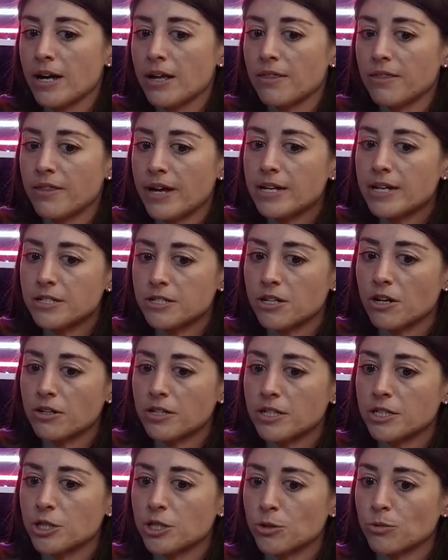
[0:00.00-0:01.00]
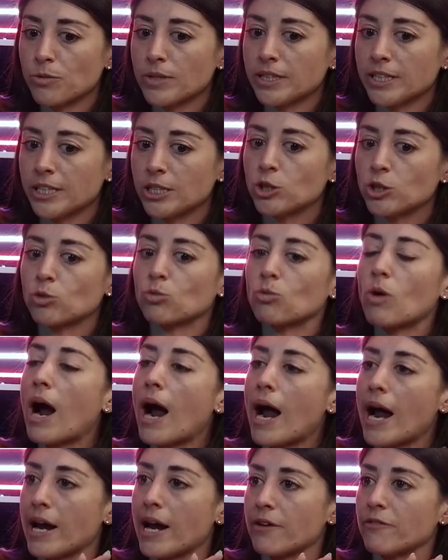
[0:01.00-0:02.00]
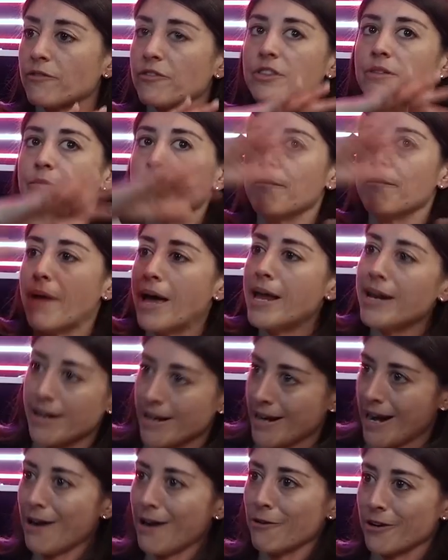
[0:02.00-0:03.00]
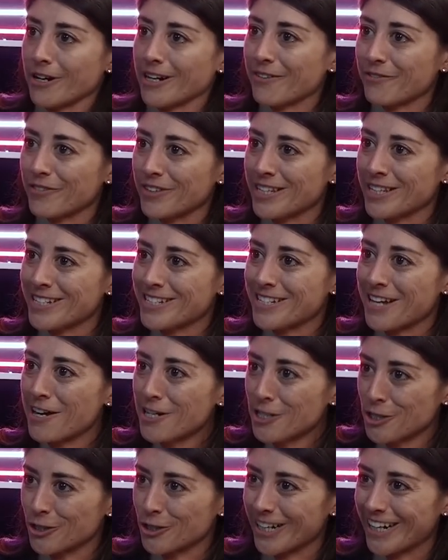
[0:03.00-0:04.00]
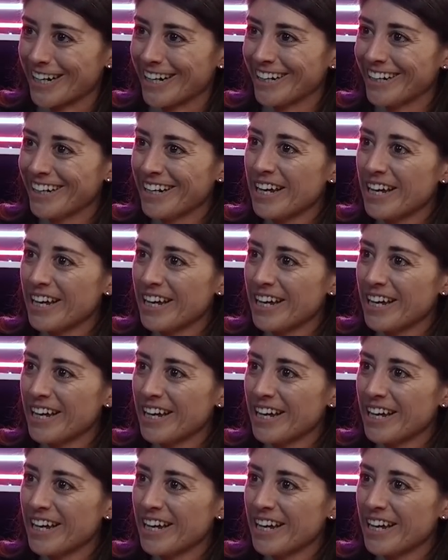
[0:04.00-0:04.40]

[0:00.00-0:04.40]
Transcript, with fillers: they started to really drive the meta narrative in this country